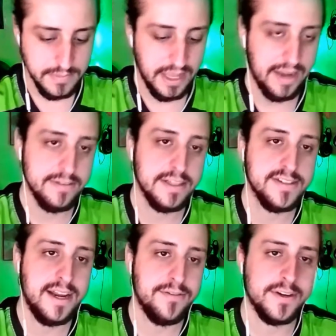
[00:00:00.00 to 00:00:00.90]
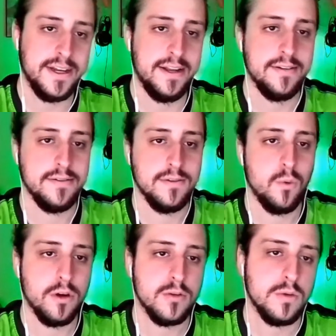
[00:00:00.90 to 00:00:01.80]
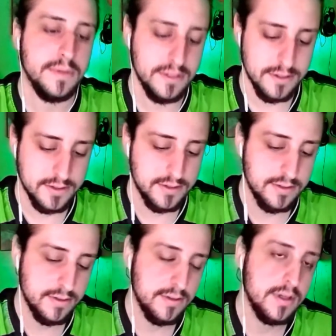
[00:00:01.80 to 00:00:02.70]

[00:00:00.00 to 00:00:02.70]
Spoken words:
And let's not forget Wonder Woman's